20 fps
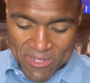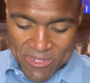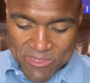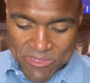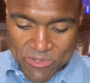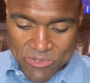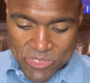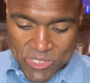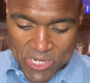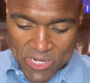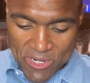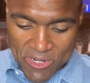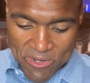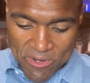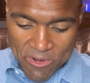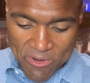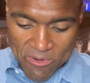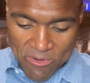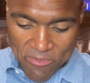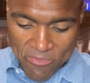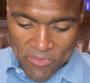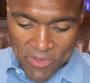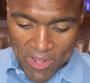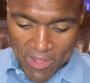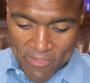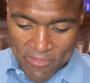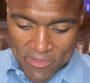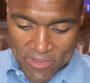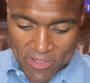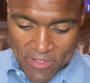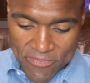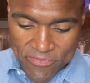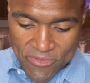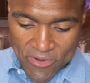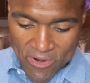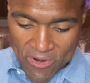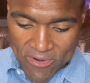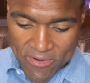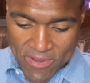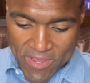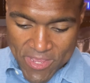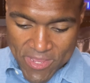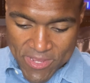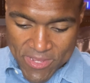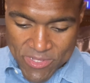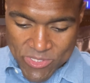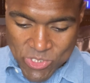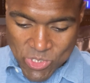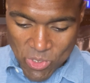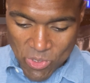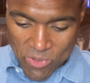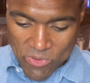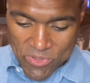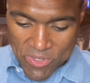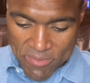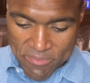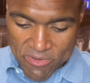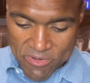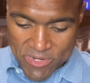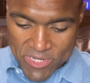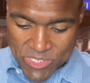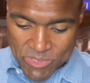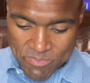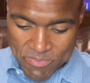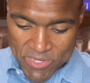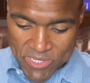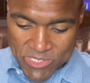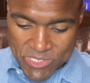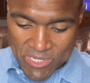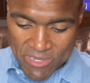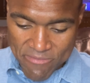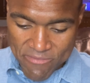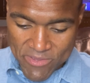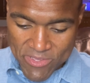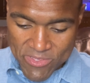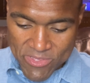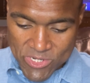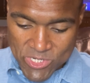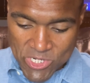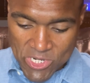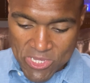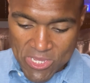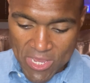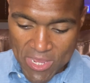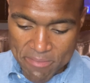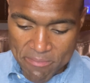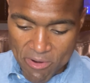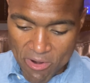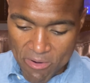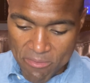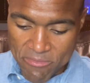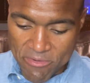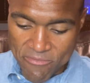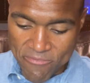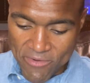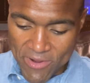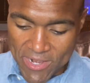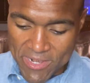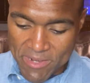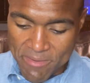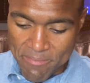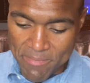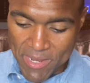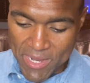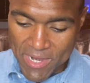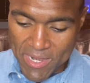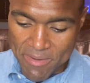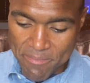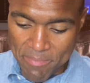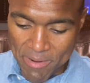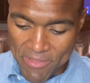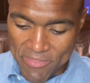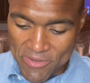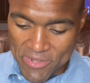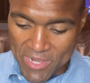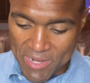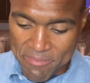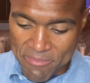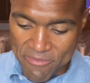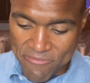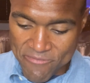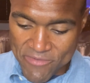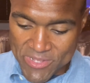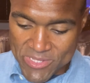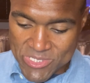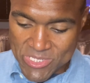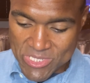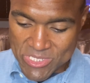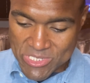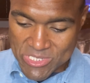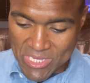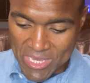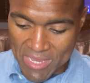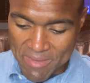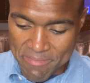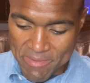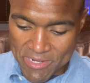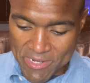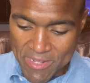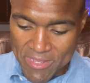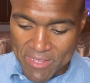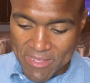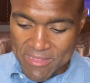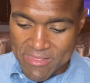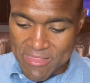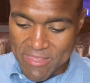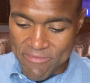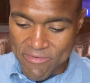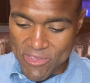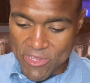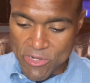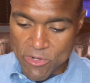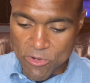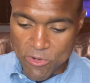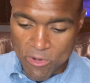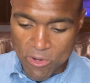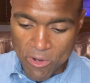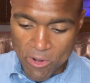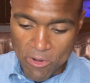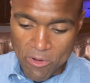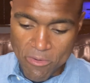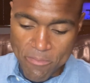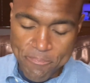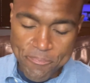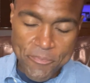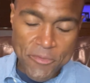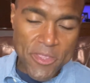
Lieutenant Colonel Dahlia Dare told WSB-TV that she came home to find a man by the name of Vincent Simon living in her home.